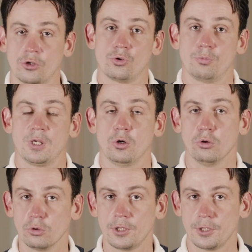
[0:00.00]
It should be
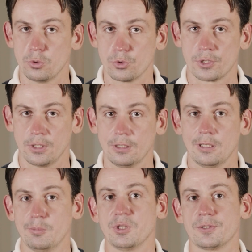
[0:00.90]
only used in
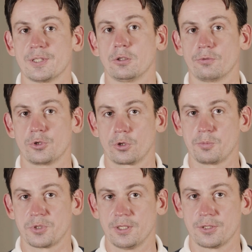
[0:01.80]
a limited set of
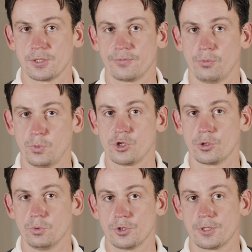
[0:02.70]
circumstances for which
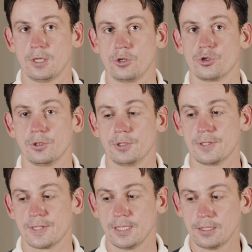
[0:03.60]
it was originally
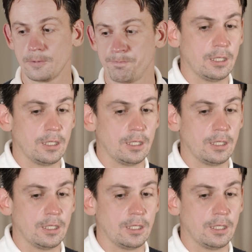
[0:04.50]
designed.